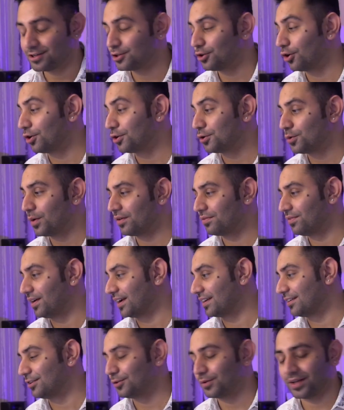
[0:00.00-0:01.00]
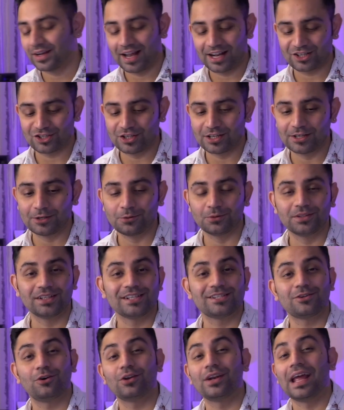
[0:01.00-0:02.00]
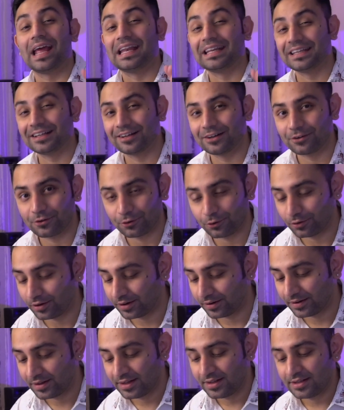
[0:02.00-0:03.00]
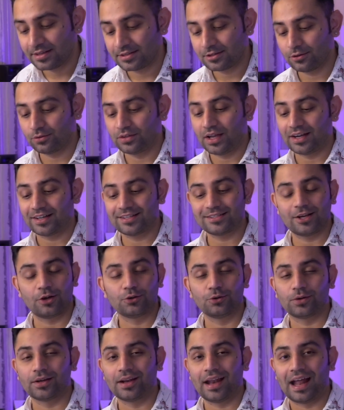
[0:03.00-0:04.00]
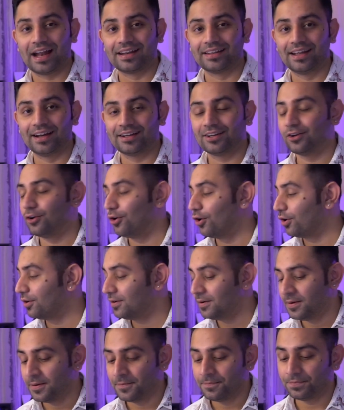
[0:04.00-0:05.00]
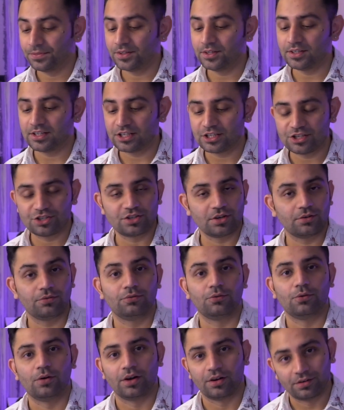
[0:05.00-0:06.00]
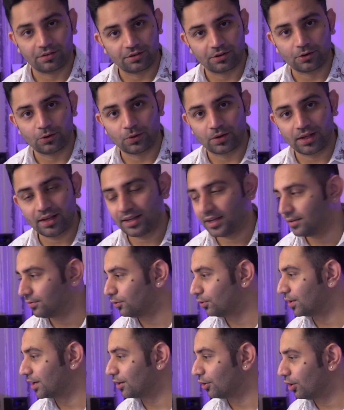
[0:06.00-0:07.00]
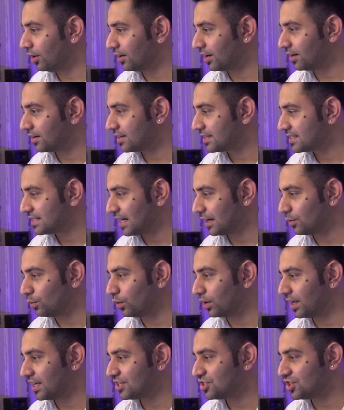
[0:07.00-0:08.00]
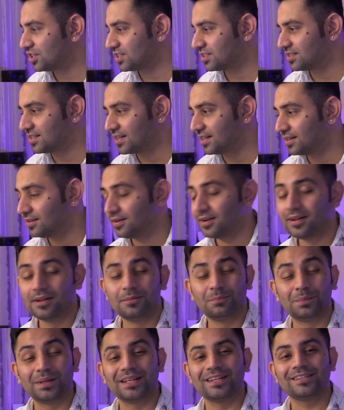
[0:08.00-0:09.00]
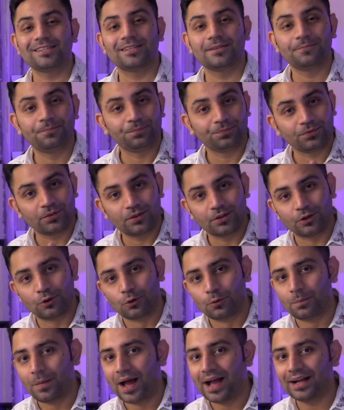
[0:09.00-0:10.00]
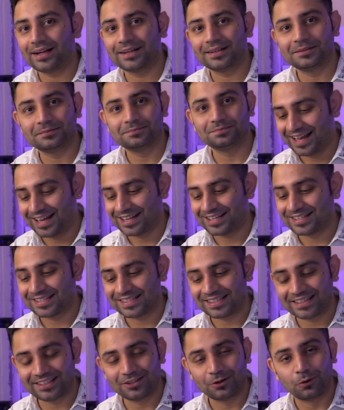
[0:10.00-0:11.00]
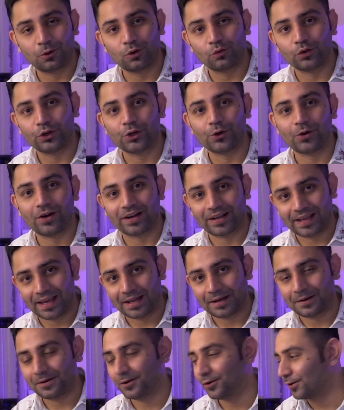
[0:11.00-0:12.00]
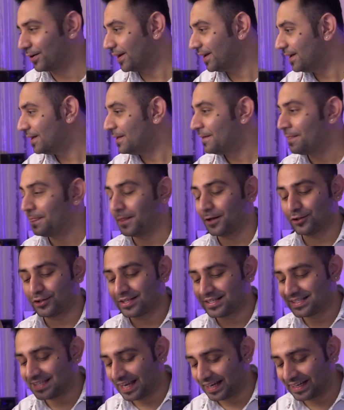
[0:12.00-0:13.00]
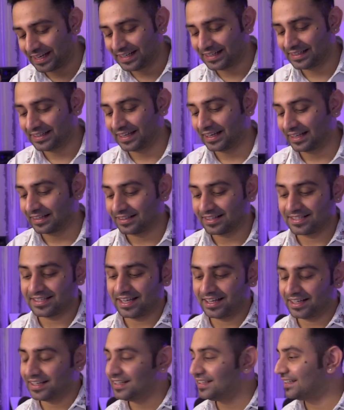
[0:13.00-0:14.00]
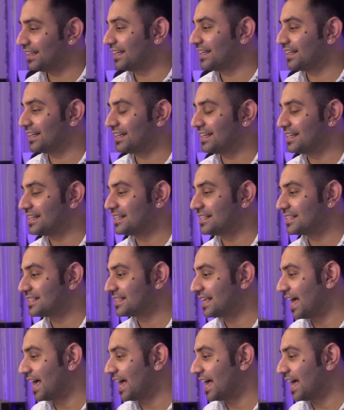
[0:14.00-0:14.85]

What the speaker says: your new effect. You can actually do this on any controller. So that is how you can add that on the DDJ 400. Okay, if you did not understand what I just did, please go back and see the whole video again. Okay, now the second thing is